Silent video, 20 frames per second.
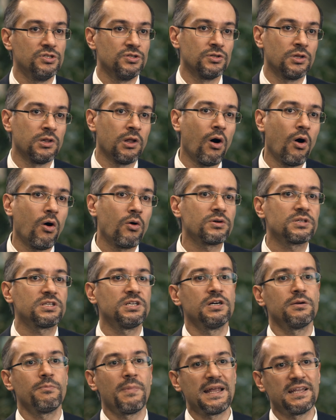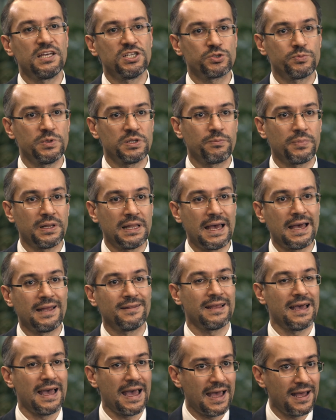long-term management plan
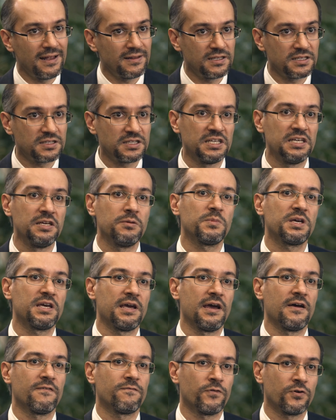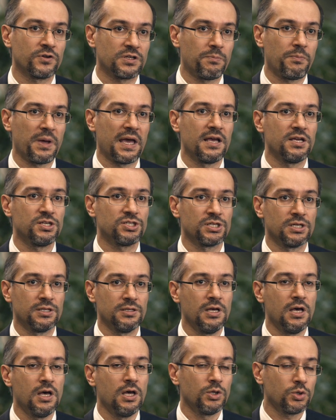and the team care for the patient
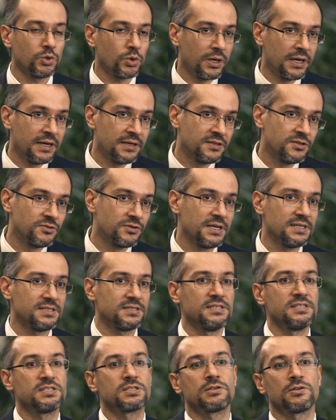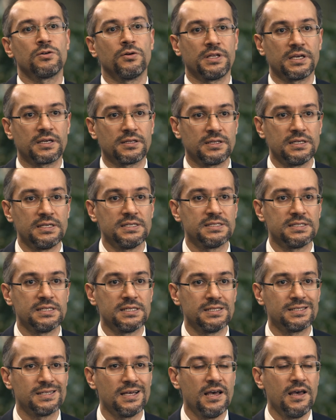to address this chronic
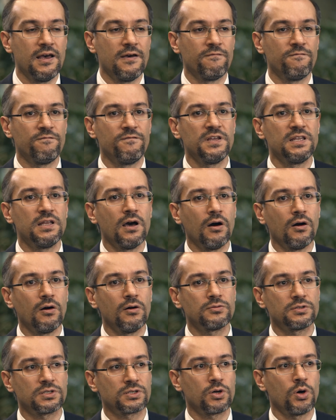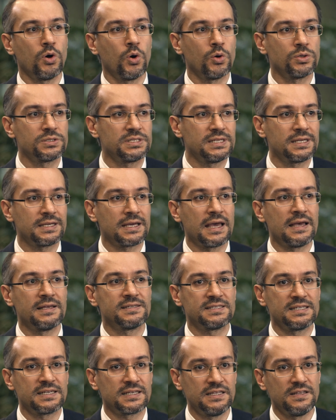disease without causing a
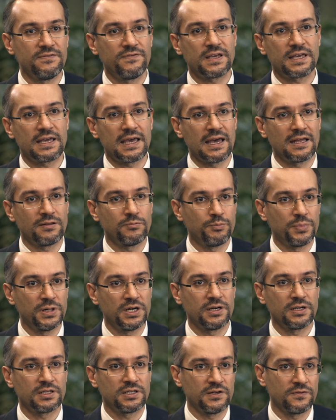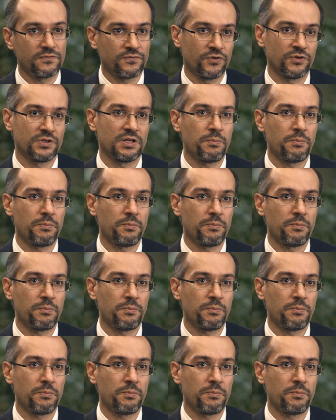significant burden for the